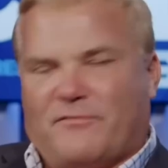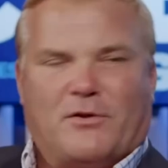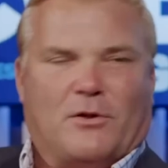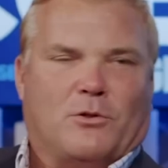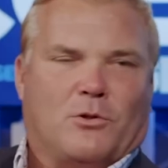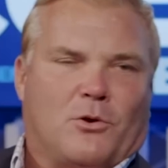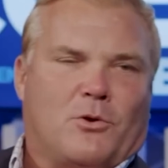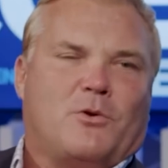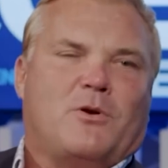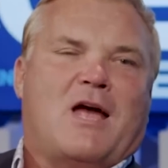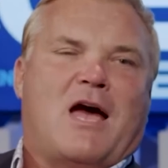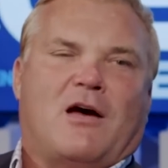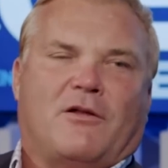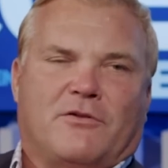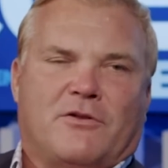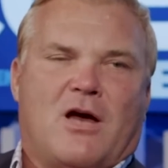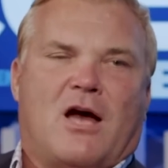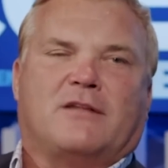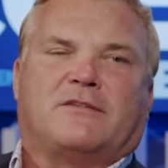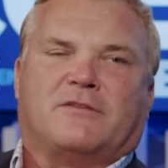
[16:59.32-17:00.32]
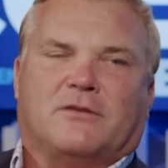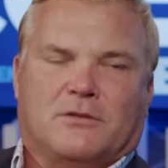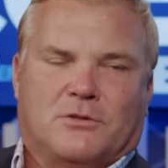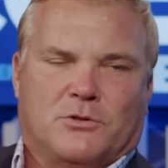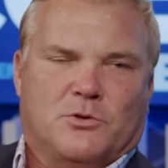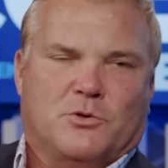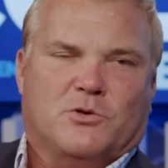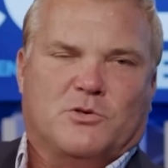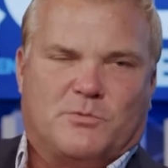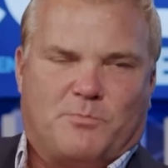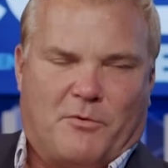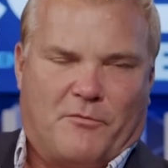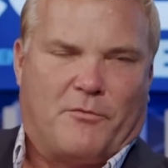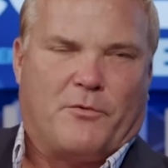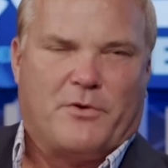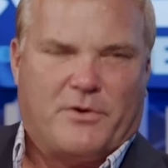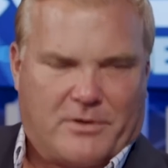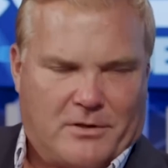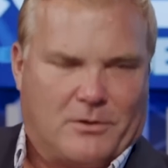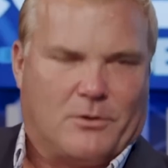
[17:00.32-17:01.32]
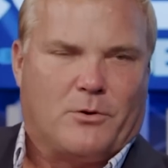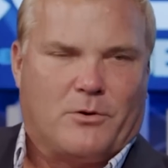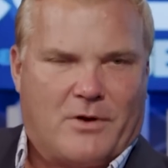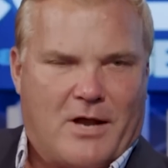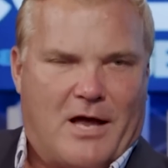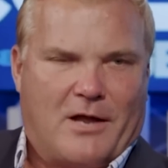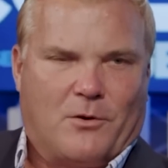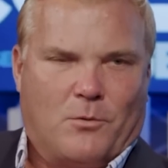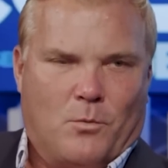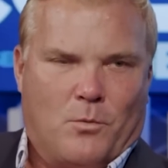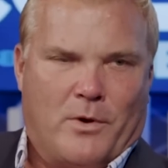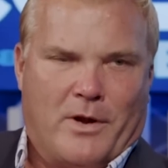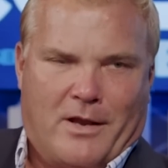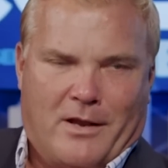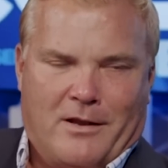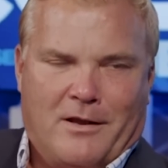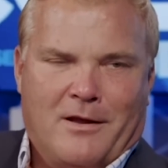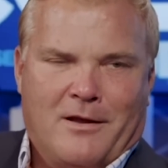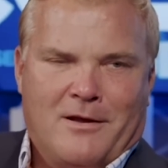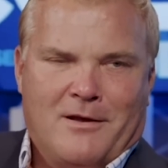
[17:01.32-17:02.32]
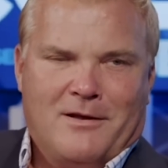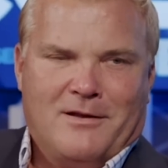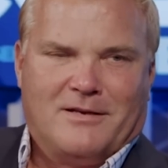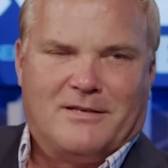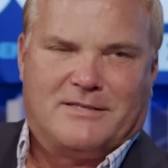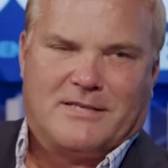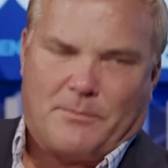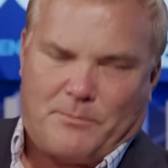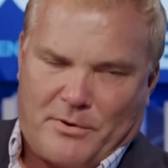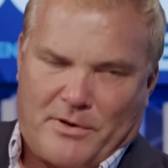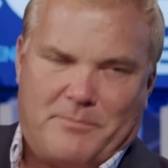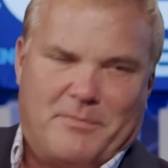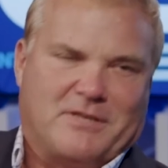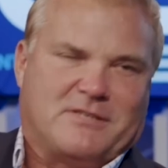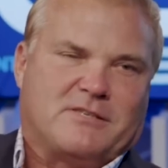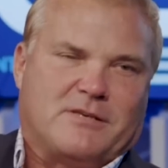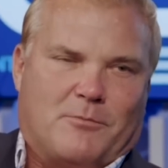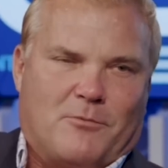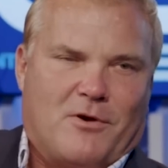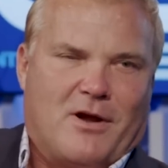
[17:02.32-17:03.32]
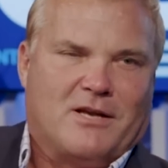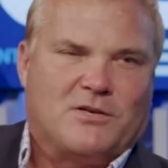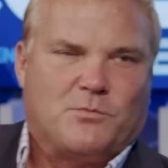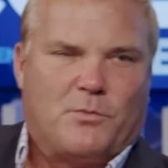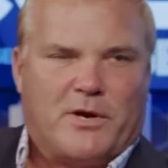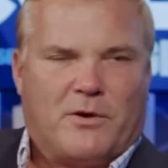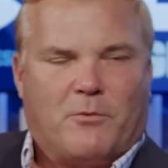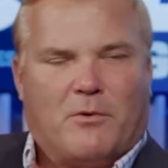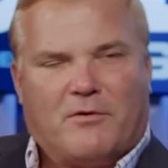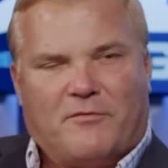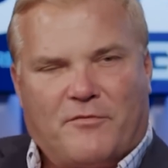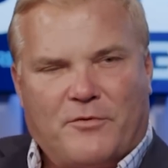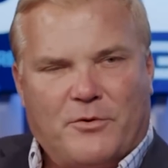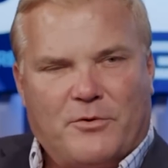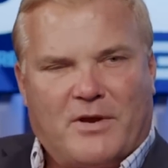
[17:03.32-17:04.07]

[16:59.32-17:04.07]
have to learn how not to lose before you can learn how to win. Does that pretty much summarize week one for